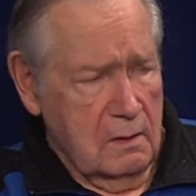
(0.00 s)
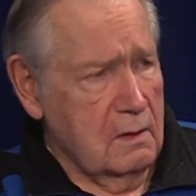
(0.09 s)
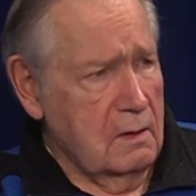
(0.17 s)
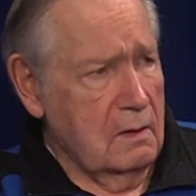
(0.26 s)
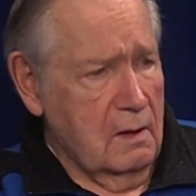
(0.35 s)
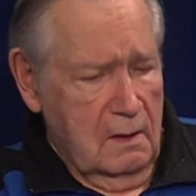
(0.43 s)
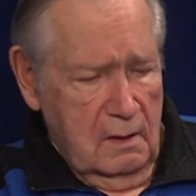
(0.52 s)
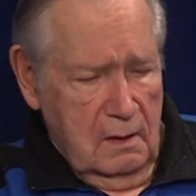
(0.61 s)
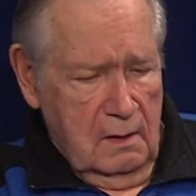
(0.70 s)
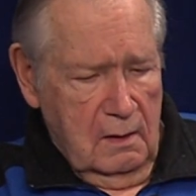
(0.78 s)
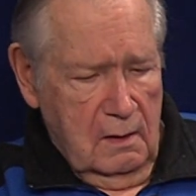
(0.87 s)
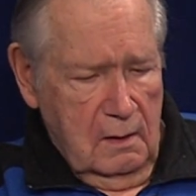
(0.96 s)
that when
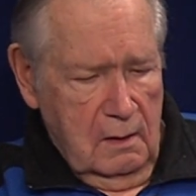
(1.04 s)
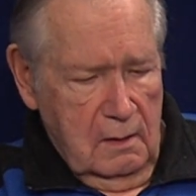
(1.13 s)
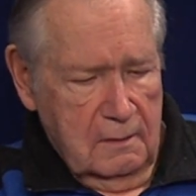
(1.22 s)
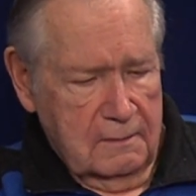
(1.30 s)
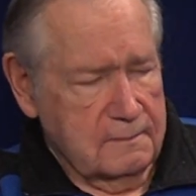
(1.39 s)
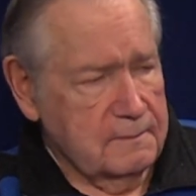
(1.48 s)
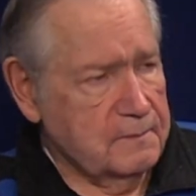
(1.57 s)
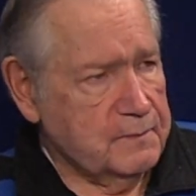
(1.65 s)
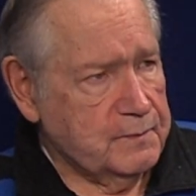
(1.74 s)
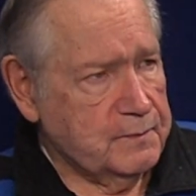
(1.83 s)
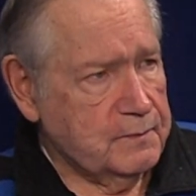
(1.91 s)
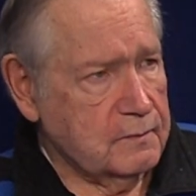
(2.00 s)
we, we
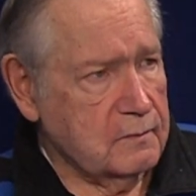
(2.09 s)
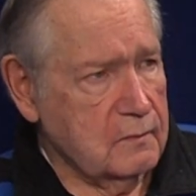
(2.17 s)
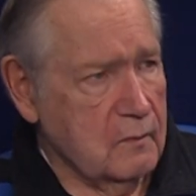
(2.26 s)
can't ask a